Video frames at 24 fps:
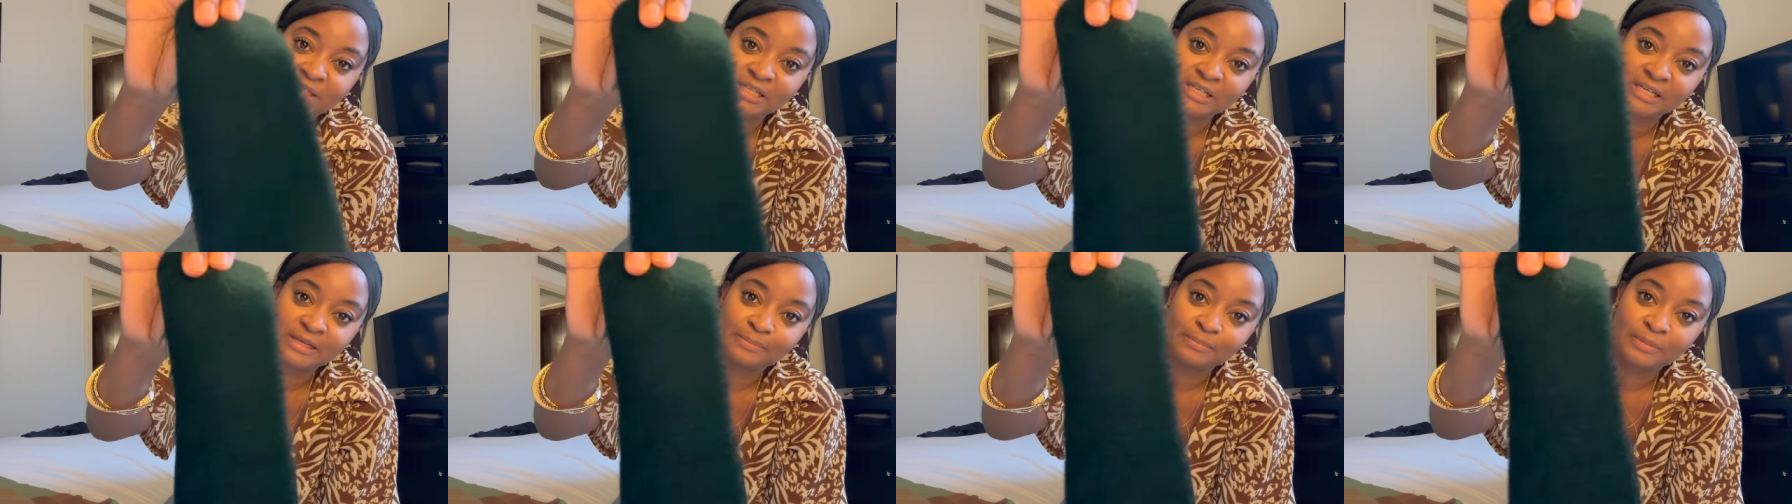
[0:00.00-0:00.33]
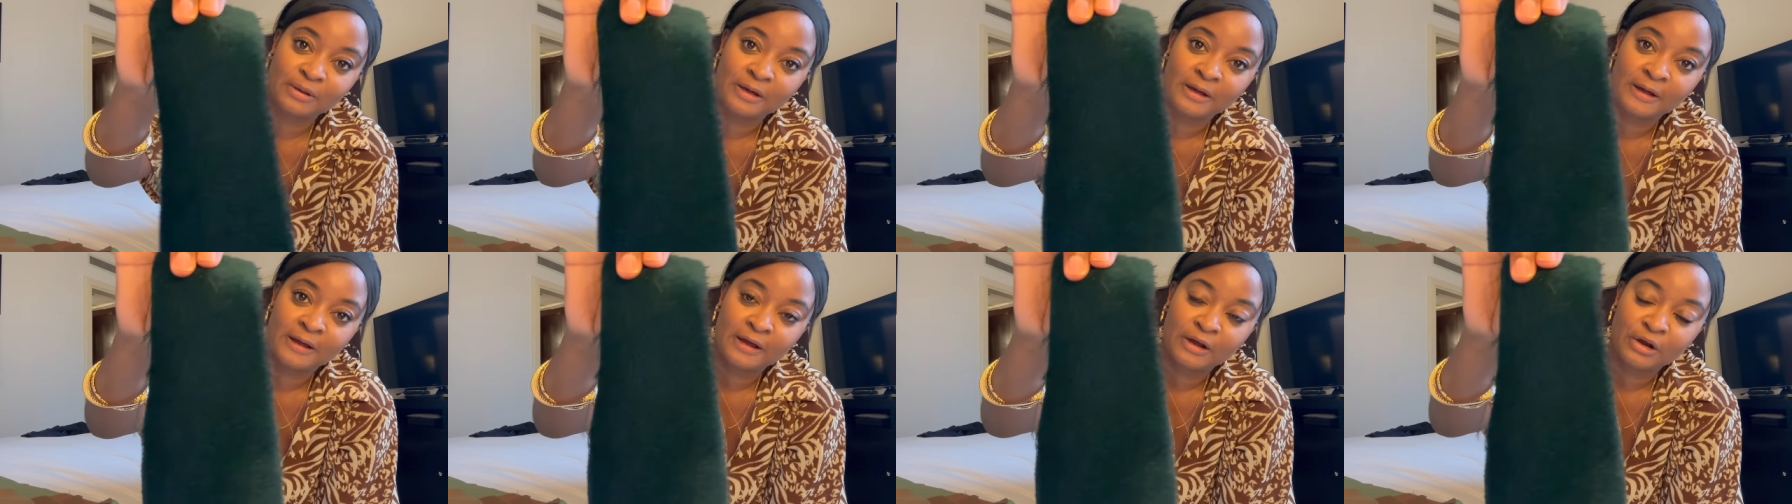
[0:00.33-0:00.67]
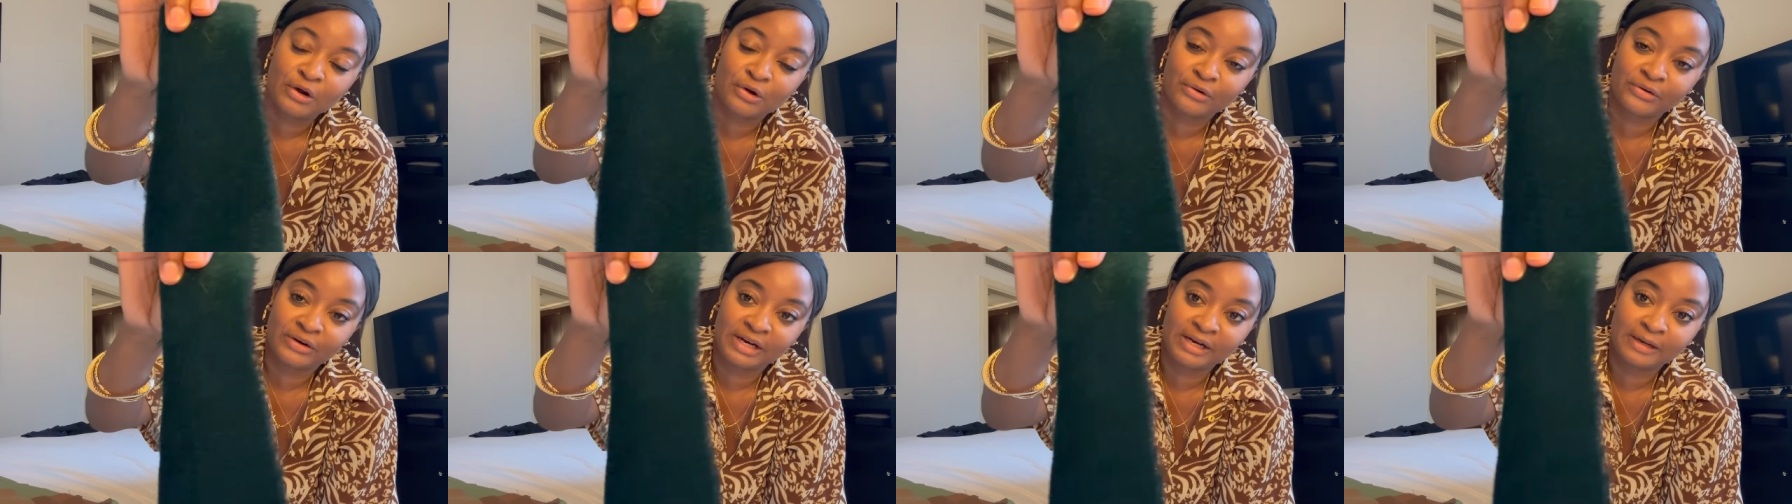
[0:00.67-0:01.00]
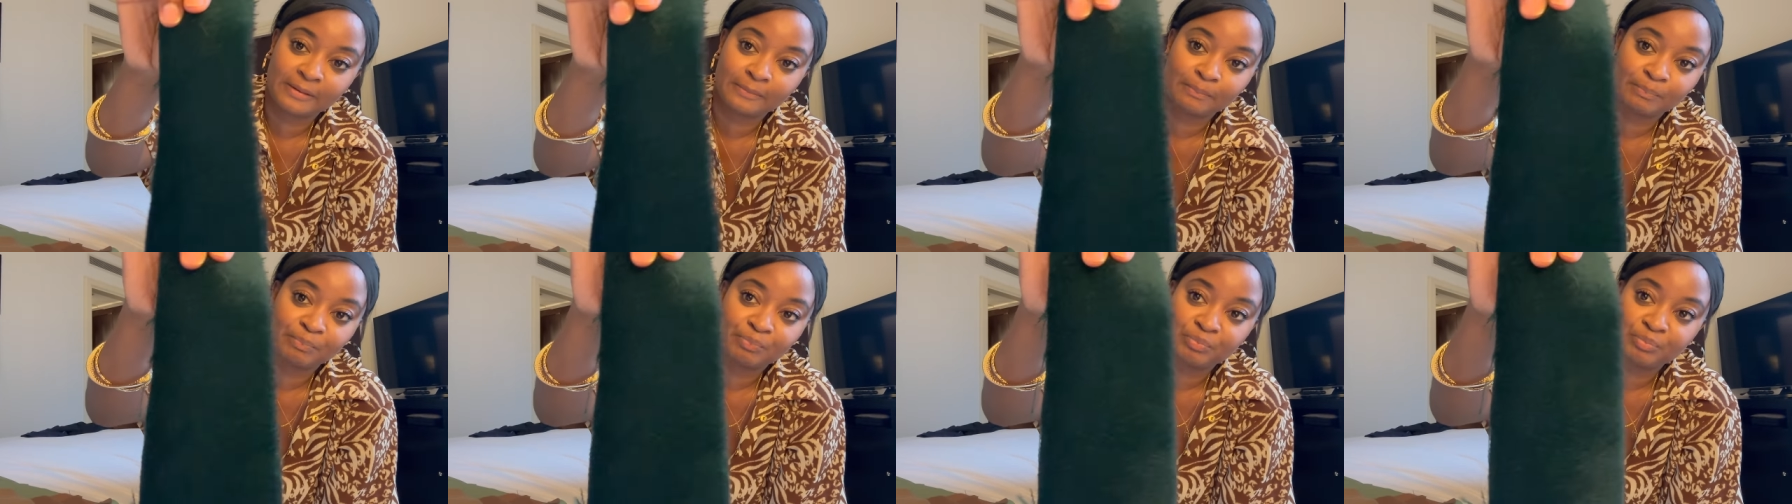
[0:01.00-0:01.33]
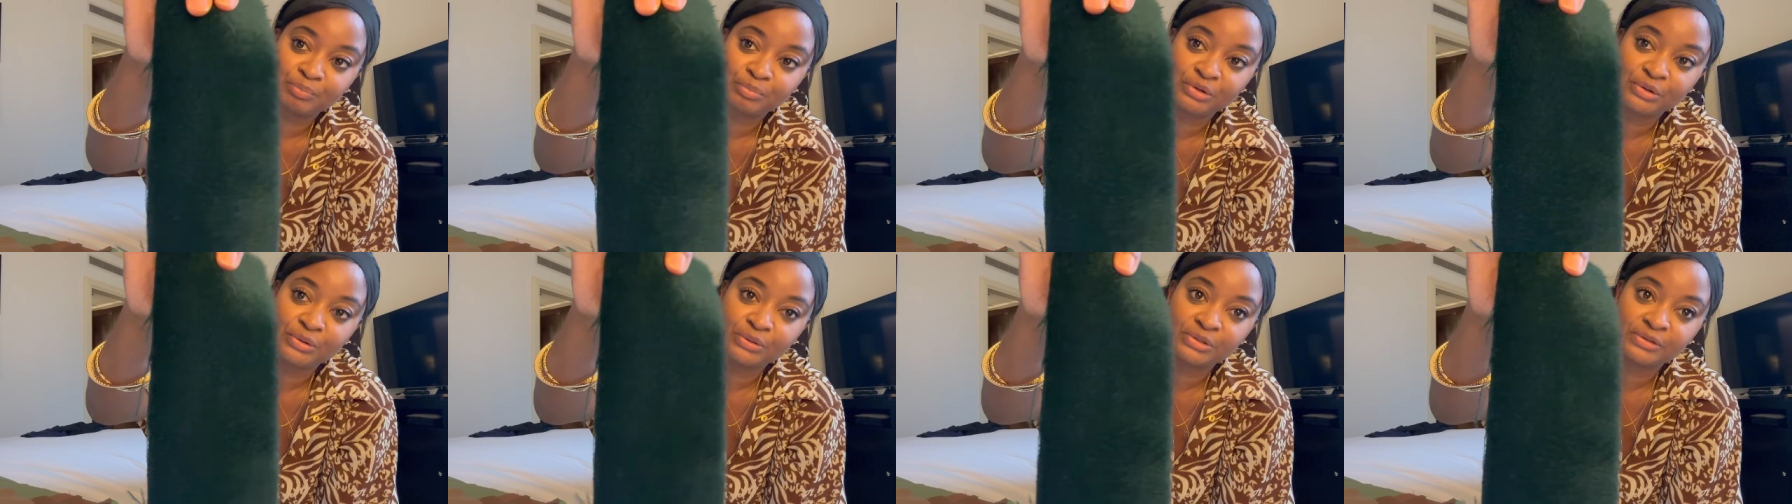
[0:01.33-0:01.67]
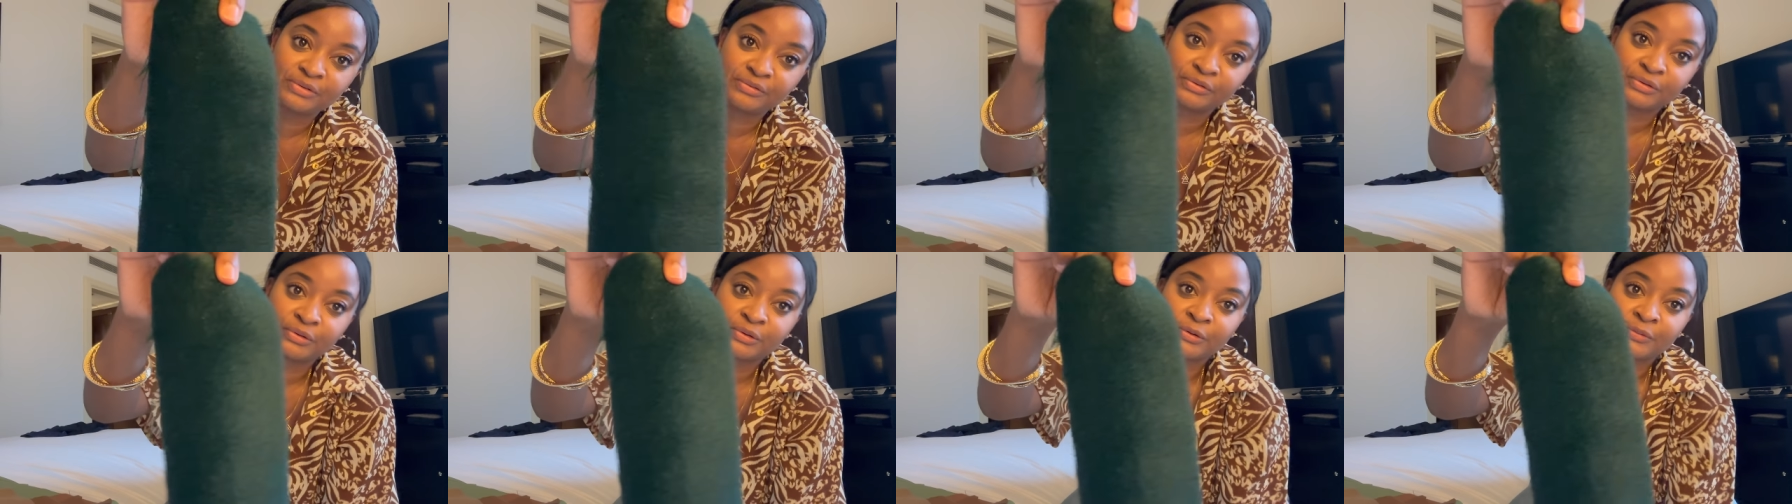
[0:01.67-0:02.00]
deep green,
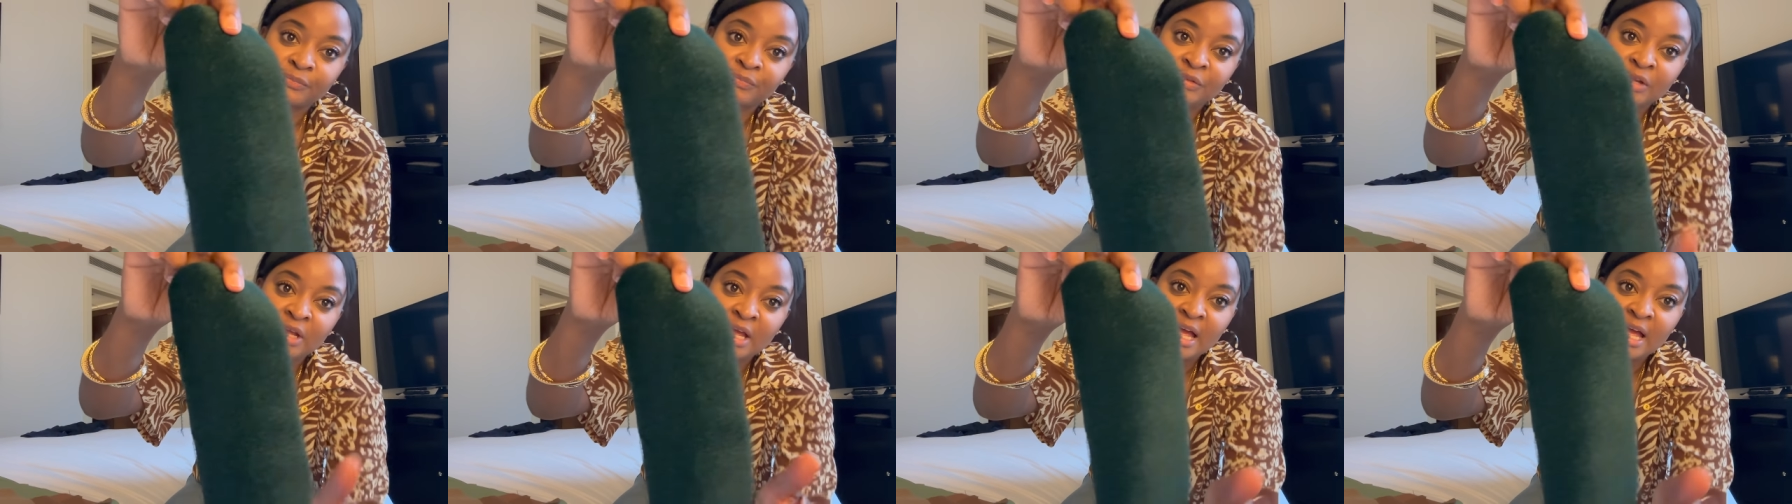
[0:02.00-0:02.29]
beautiful.